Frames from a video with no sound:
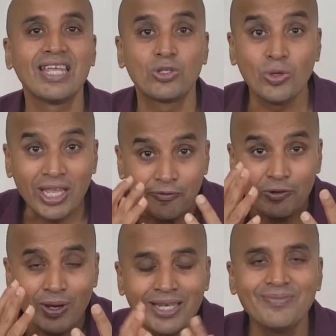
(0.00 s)
To
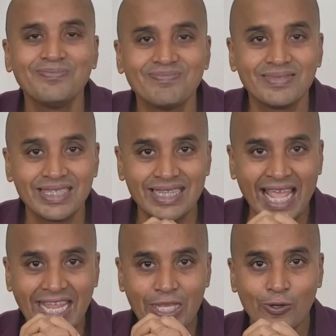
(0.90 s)
everyone.
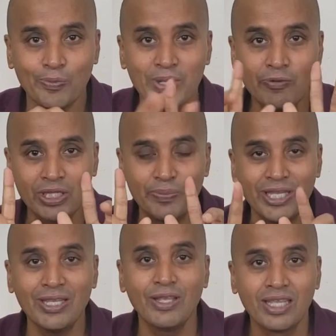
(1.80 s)
Thank you. Be with
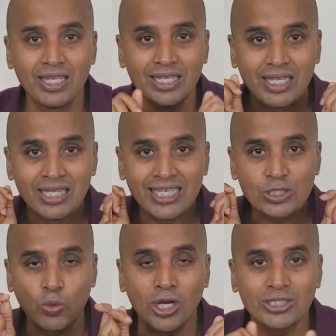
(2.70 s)
me.
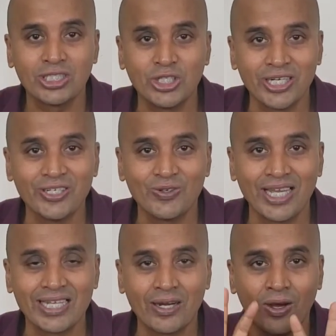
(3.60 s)
Let's walk the journey
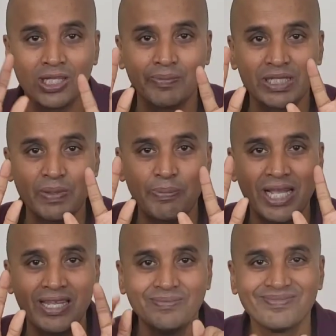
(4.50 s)
together. All the best. Bye
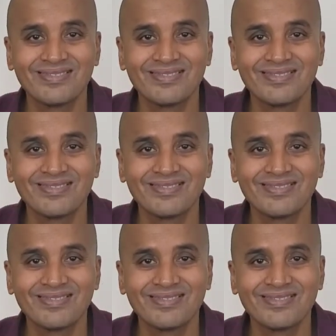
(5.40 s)
bye.